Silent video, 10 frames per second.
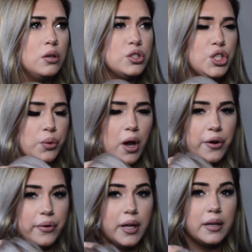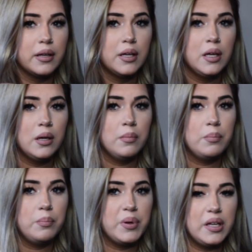$200.
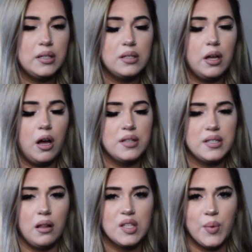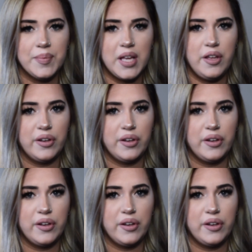But on Zala's website,